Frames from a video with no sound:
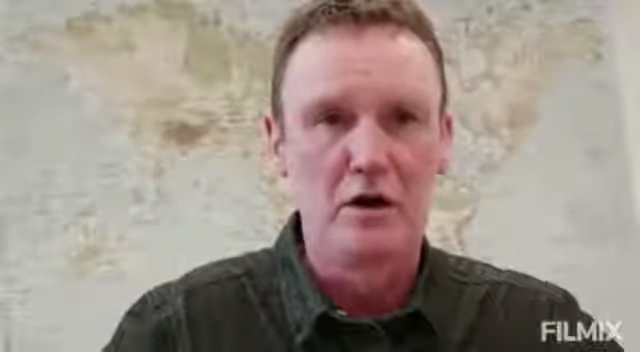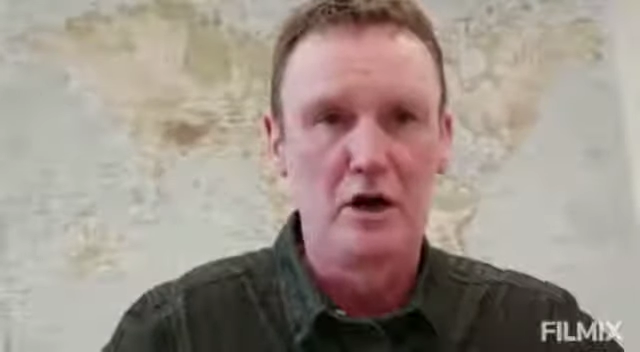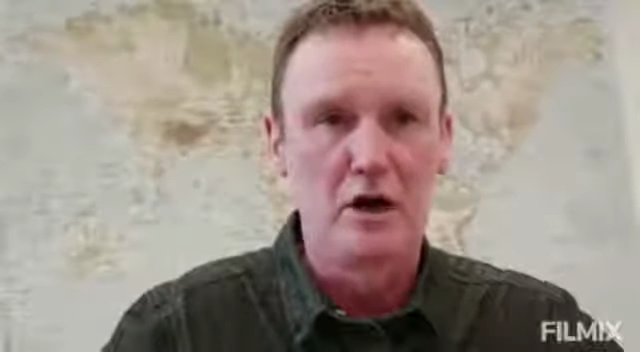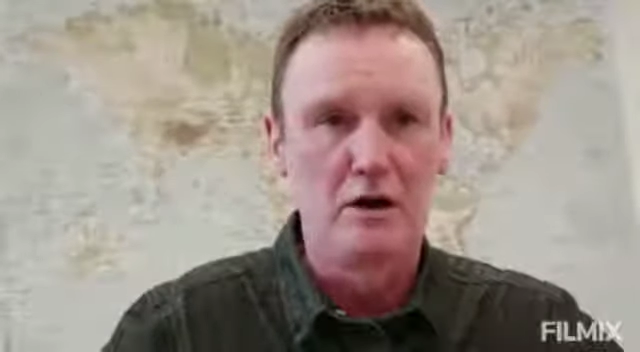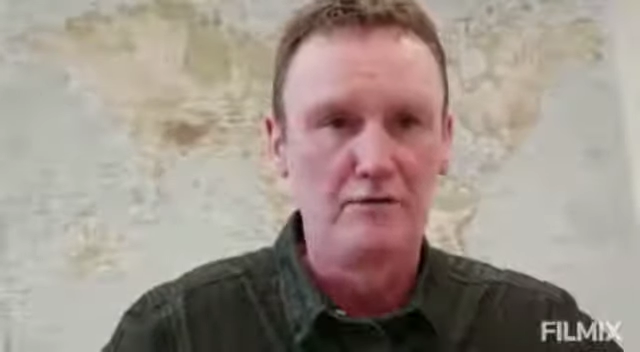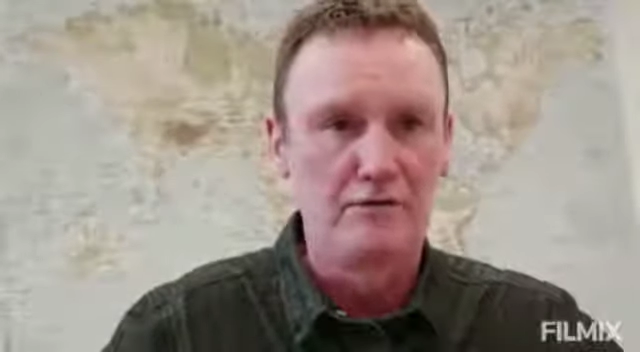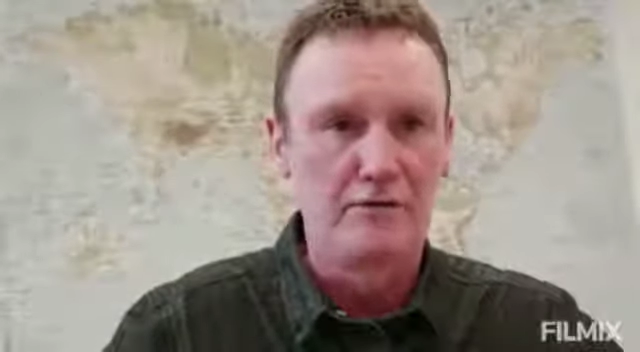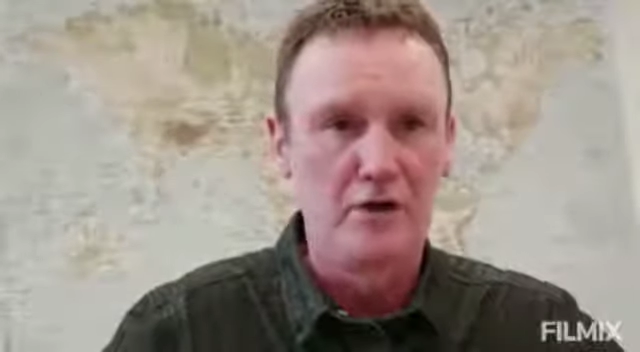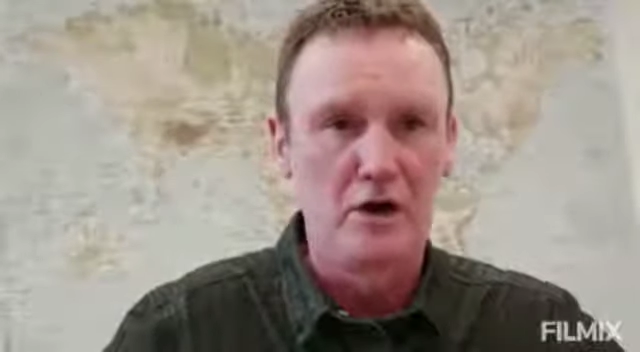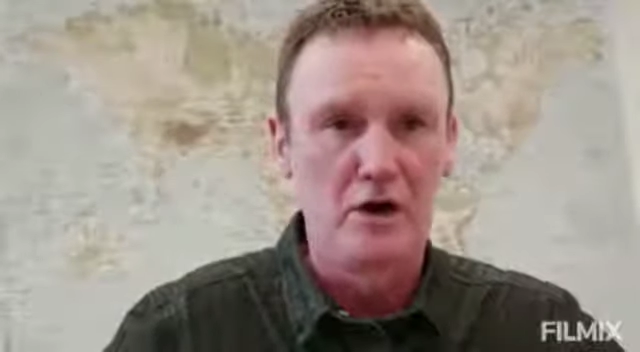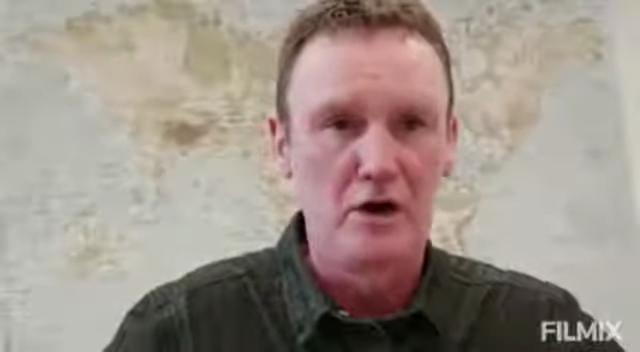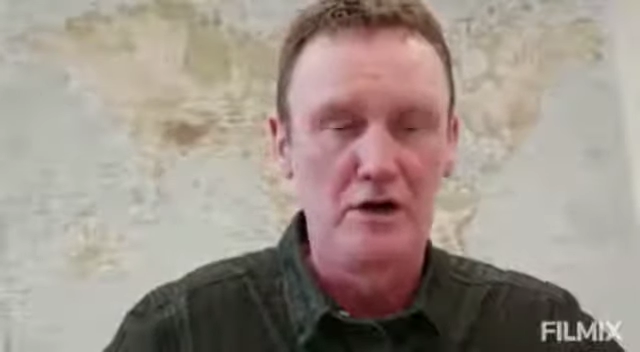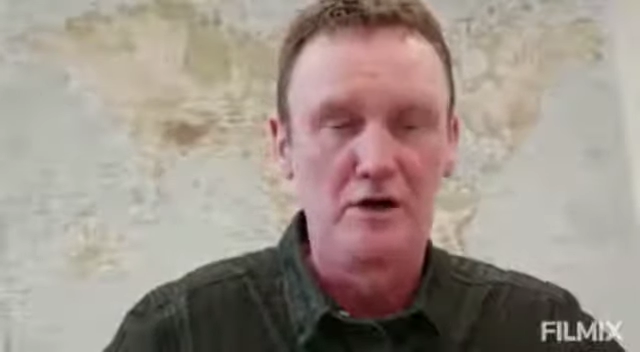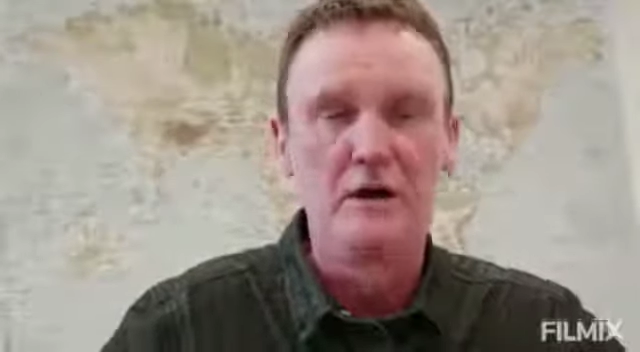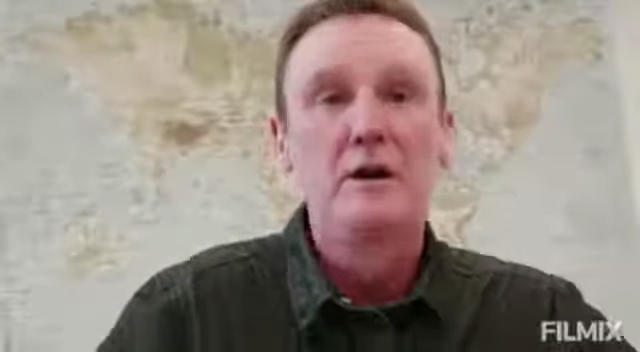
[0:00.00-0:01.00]
I'm
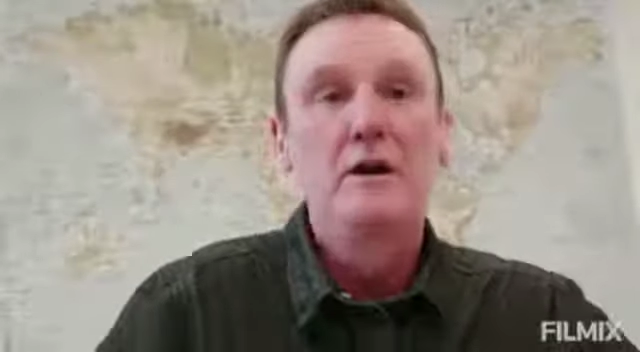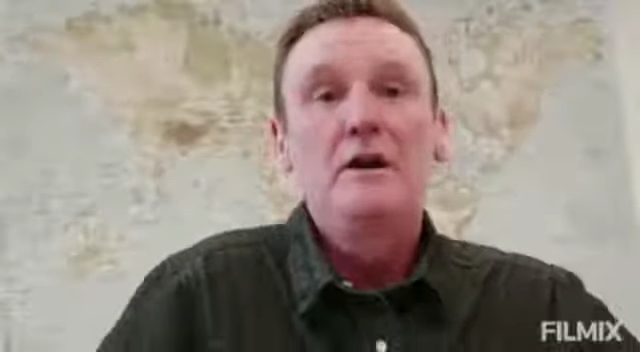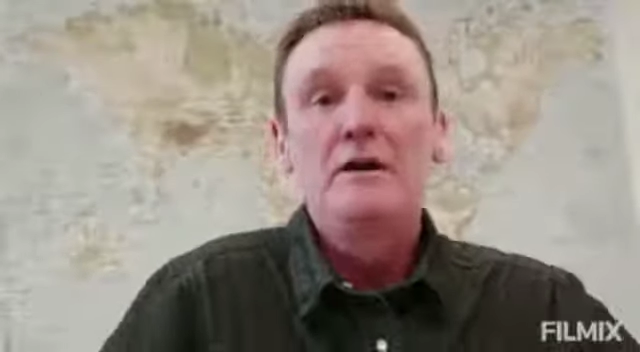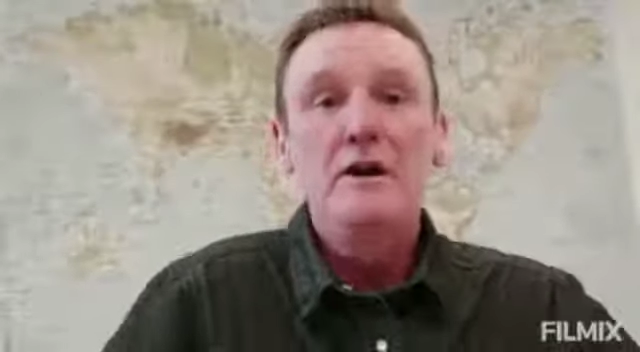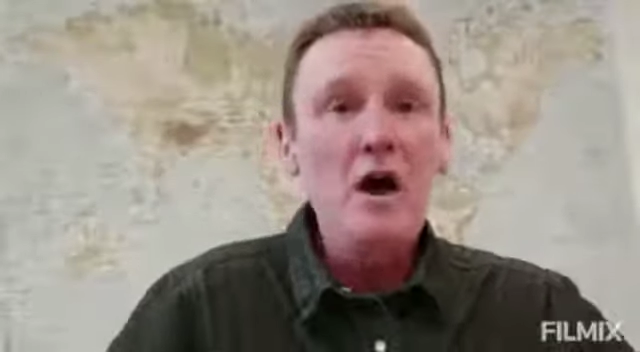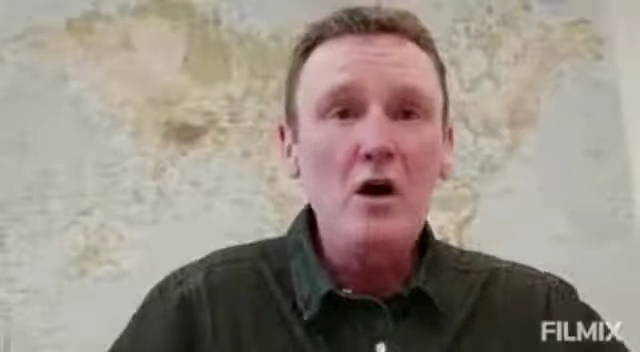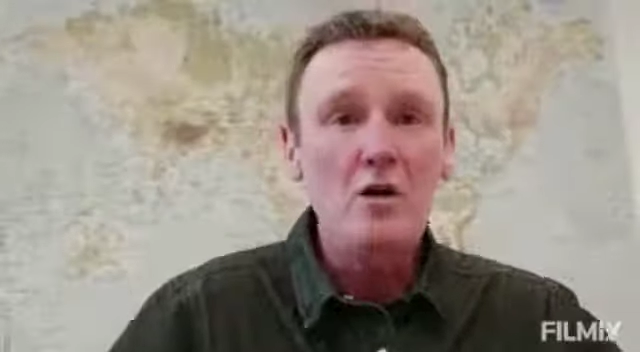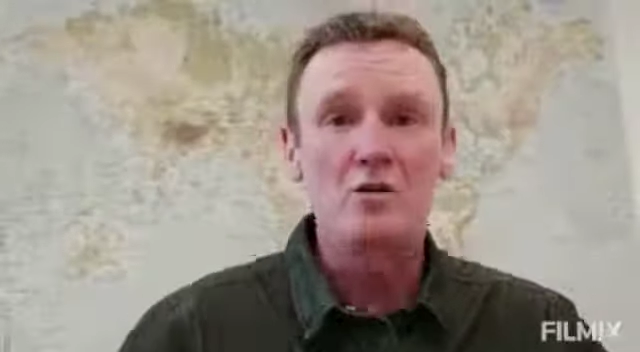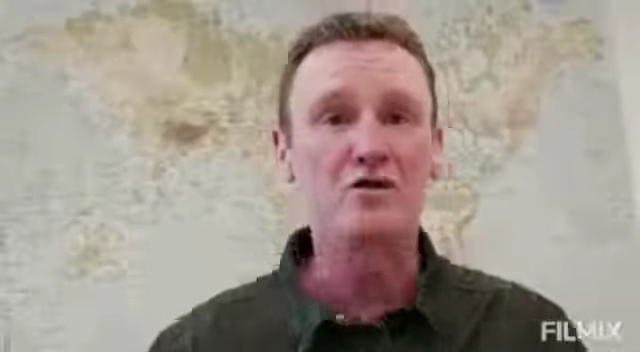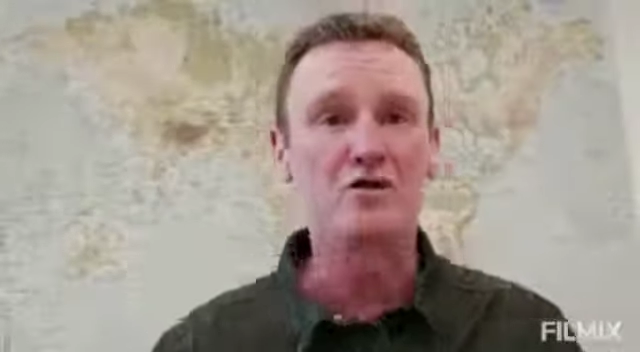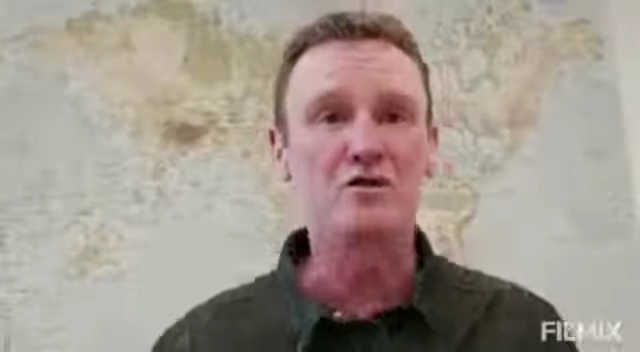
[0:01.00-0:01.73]
fine. No,